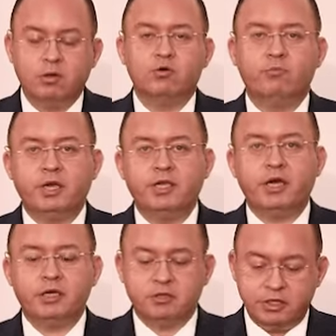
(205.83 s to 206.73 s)

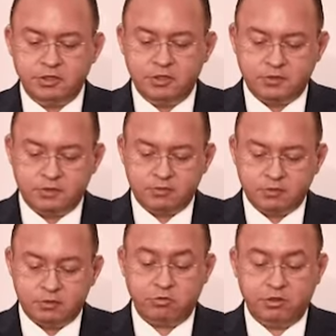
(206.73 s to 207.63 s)
Romania attaches
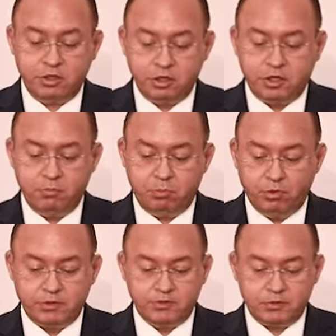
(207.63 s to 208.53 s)
strategic
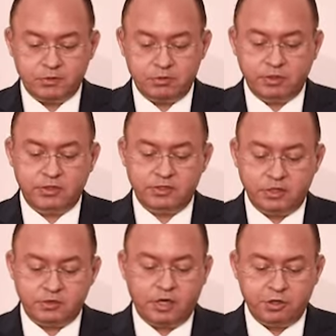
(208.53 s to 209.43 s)
importance to this
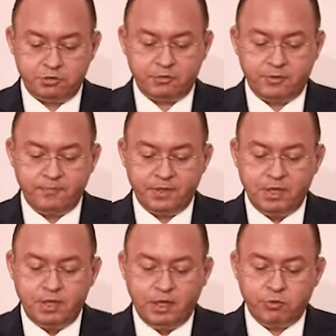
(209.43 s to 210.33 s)
discussion,
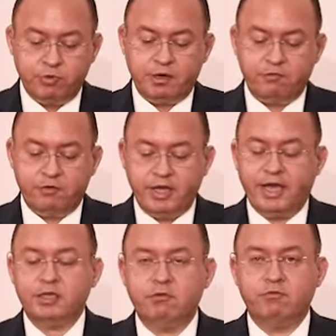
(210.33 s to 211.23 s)
and we are very
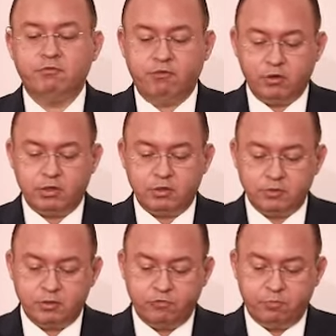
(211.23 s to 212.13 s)
active and vocal
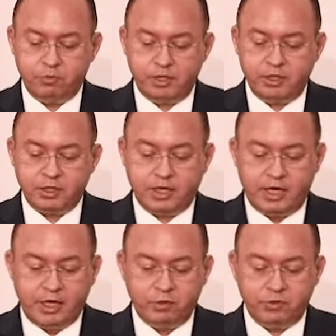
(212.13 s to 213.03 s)
of putting it
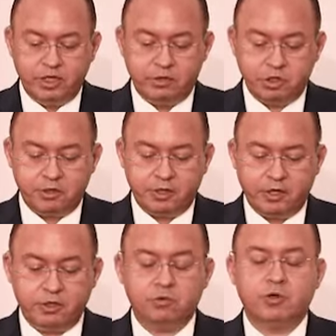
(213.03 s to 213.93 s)
high on the agenda
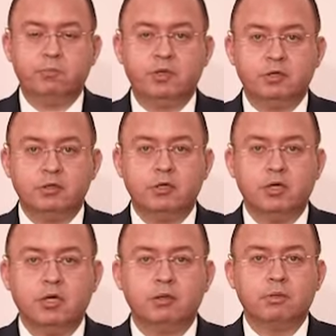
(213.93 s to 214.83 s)
at European,
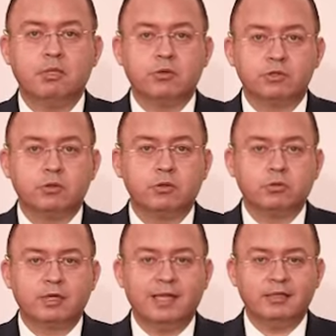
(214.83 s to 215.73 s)
but also at
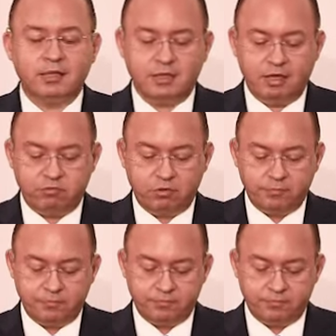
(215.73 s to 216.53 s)
Euro-Atlantic level.